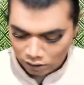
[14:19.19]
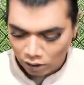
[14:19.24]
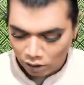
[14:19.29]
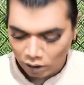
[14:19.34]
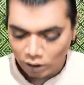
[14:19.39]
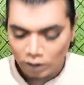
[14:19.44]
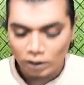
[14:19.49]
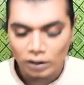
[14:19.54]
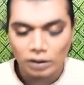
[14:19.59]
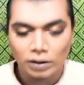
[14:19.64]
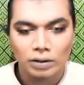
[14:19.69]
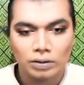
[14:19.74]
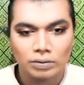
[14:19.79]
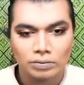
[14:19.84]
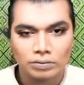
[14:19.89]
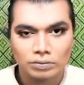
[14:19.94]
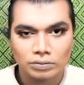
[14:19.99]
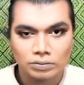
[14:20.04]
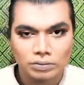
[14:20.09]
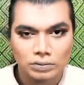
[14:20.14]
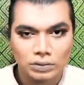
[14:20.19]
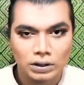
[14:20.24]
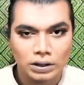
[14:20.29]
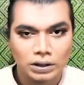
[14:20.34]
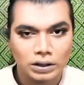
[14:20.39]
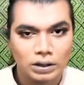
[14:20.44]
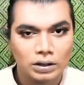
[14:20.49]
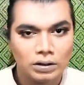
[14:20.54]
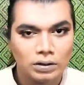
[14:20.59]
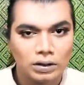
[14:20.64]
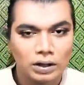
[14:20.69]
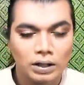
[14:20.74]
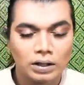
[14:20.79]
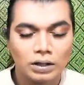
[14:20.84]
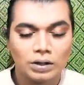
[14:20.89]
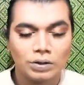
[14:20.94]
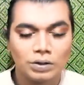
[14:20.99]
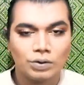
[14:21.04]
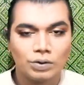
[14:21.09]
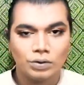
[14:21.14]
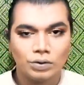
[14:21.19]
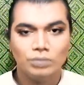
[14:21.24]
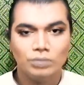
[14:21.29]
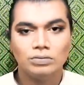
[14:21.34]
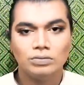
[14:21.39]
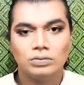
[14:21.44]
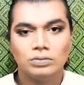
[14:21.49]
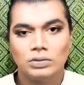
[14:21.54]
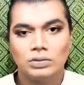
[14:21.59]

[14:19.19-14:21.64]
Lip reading: on a little, like, you know,